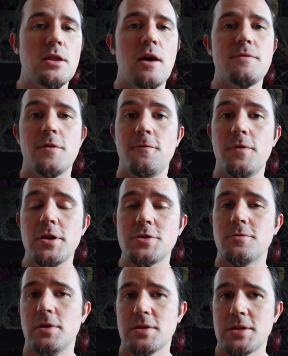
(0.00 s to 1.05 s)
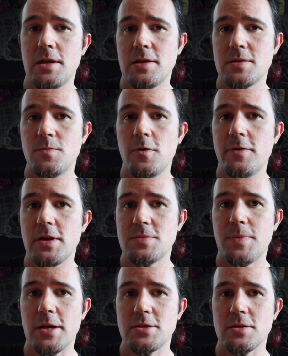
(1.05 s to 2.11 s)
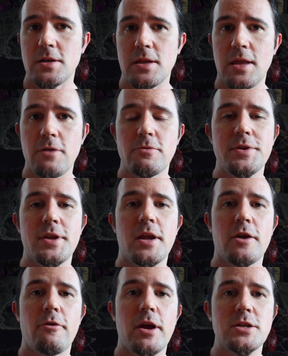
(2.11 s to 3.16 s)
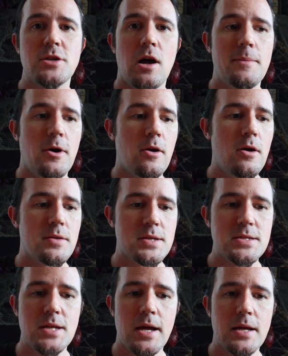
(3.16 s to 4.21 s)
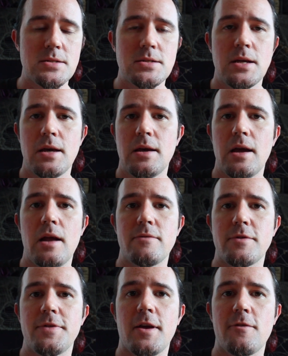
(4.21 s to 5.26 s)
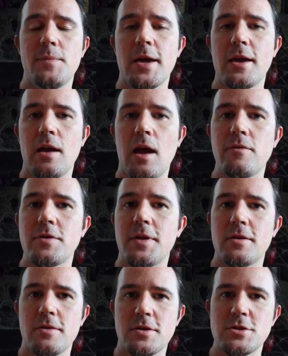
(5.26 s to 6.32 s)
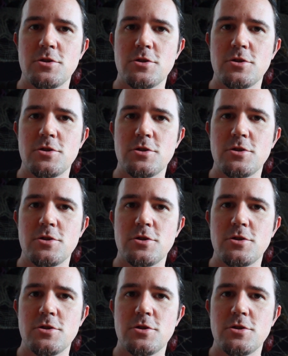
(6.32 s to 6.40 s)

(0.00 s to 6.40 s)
love the visuals in this movie especially. They really did a great job on all the sets and everything of making everything look